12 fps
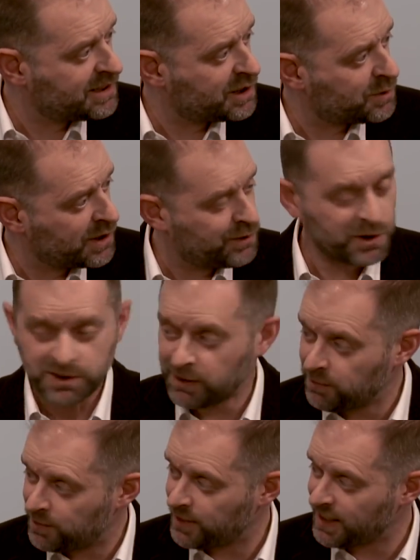It's a
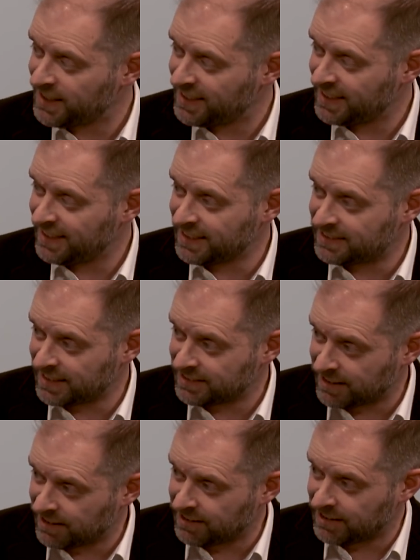24/7 thing.
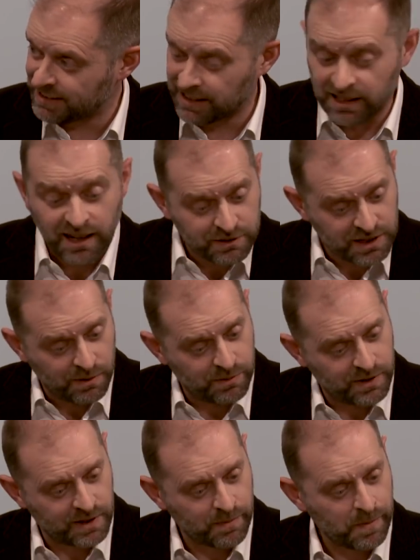It's a lifetime
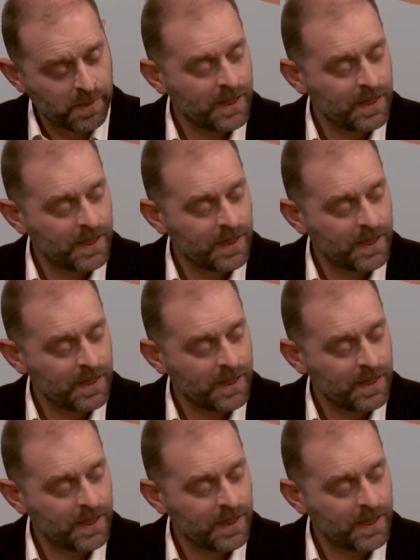thing.